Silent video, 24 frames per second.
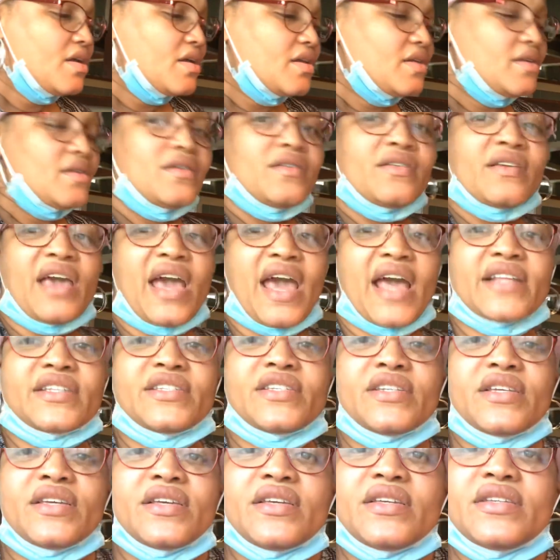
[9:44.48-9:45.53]
Look how
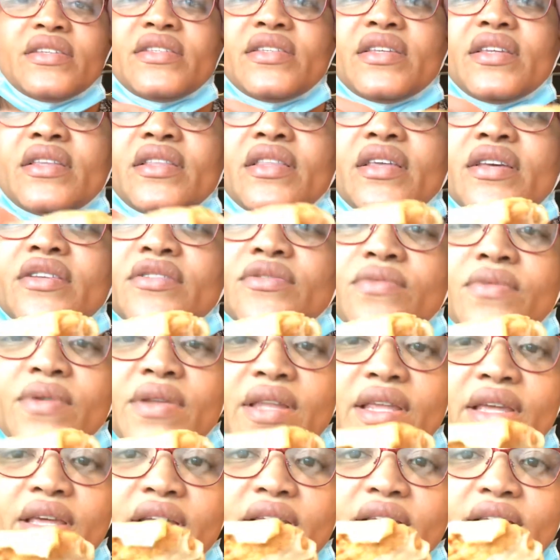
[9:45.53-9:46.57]
cheesy this
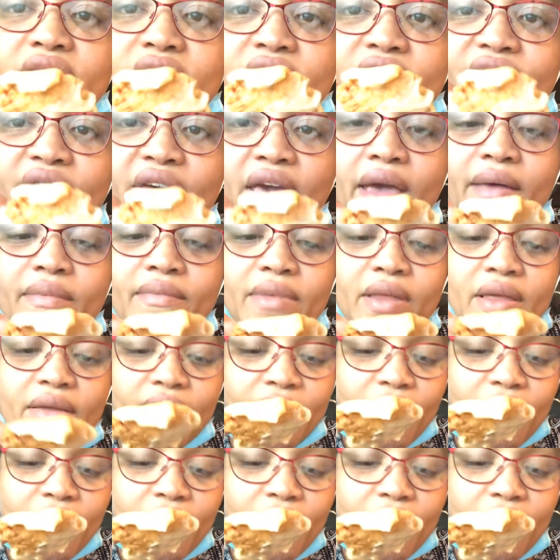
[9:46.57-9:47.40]
one is, family.